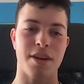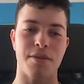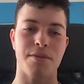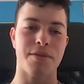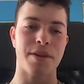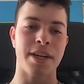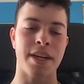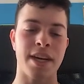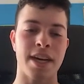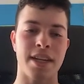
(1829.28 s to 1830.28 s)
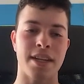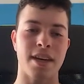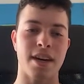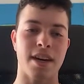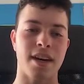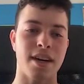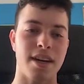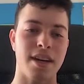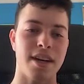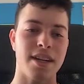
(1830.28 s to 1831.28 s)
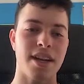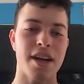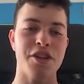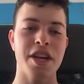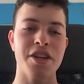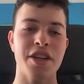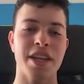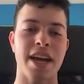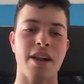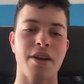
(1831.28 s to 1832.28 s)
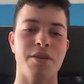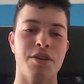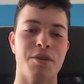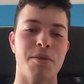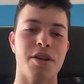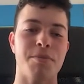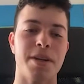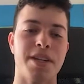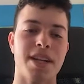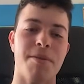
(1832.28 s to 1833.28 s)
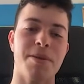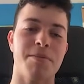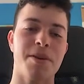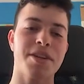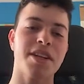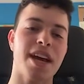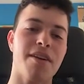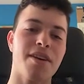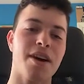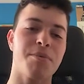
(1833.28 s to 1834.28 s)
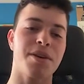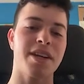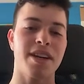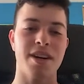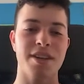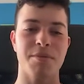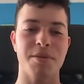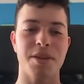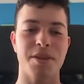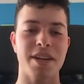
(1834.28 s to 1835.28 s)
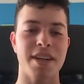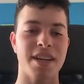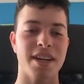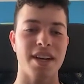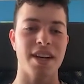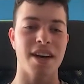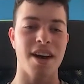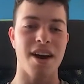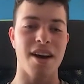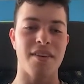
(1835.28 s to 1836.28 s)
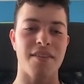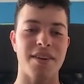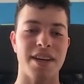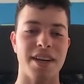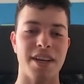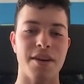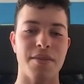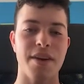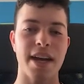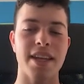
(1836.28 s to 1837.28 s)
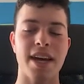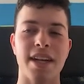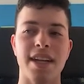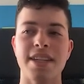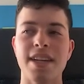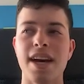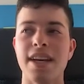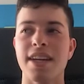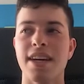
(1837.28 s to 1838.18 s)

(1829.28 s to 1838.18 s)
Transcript: free and not changing the algo too much because I mean, personally, I've gotten pretty accustomed to it. The fact that it's not